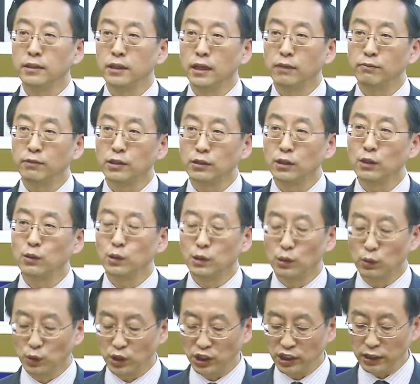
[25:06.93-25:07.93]
of the
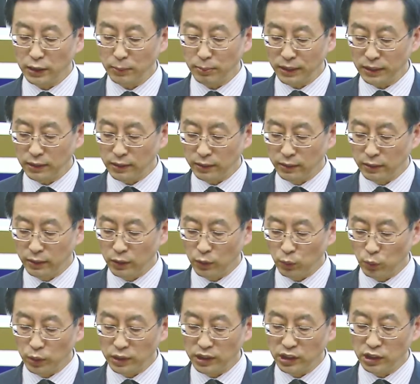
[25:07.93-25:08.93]
total GDP,
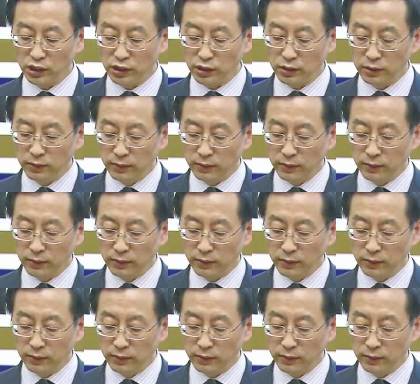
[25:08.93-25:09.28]
which